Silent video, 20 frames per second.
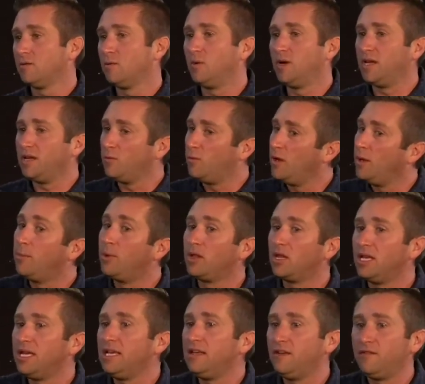We
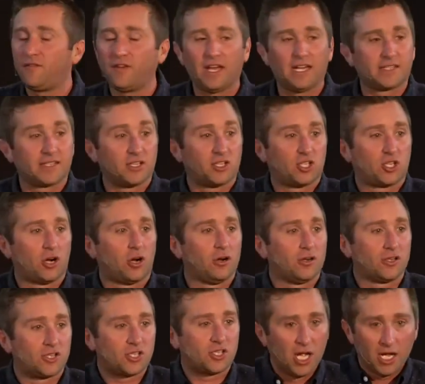believe as a
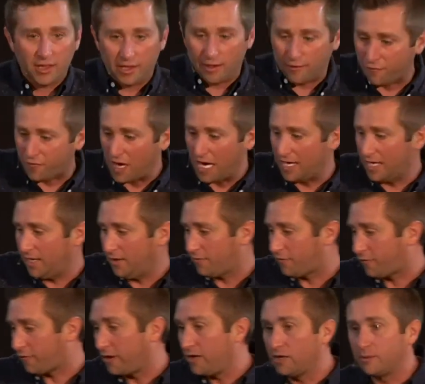church that finding
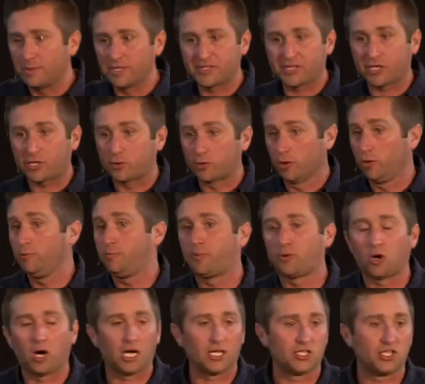freedom is a group
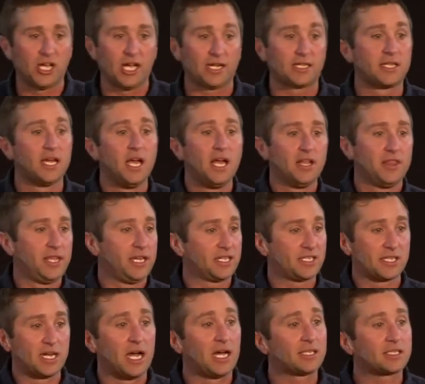project, that
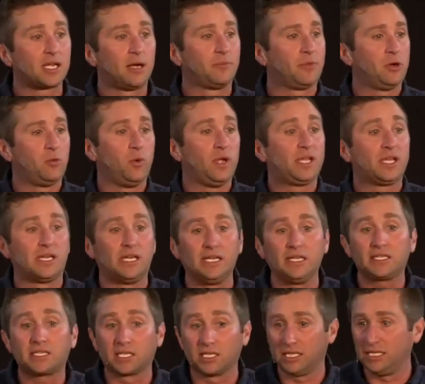it's not something we can
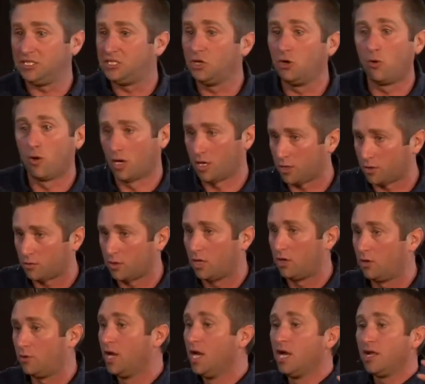easily do on our
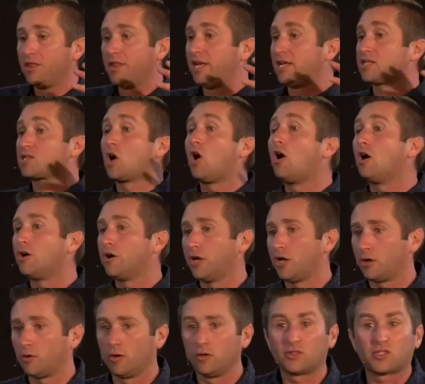own, that it's hard
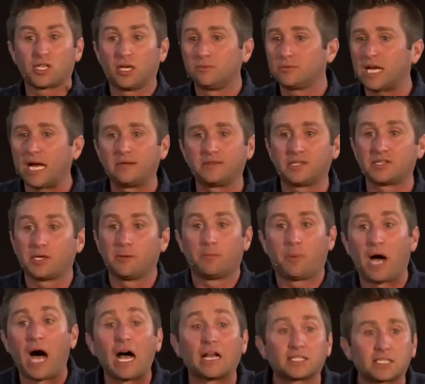on our own. Sometimes it's
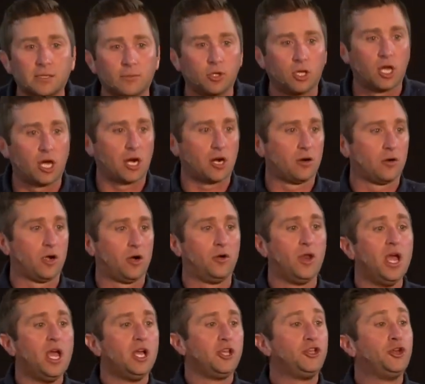impossible on our own.
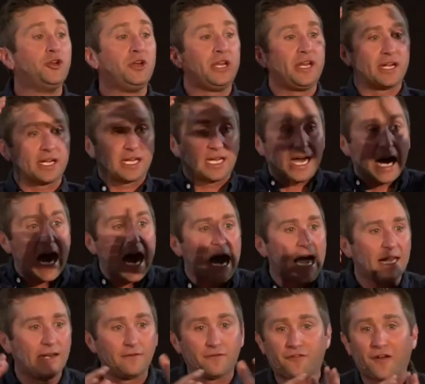You need a
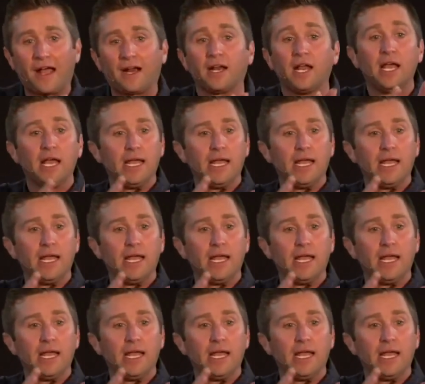guide. In fact,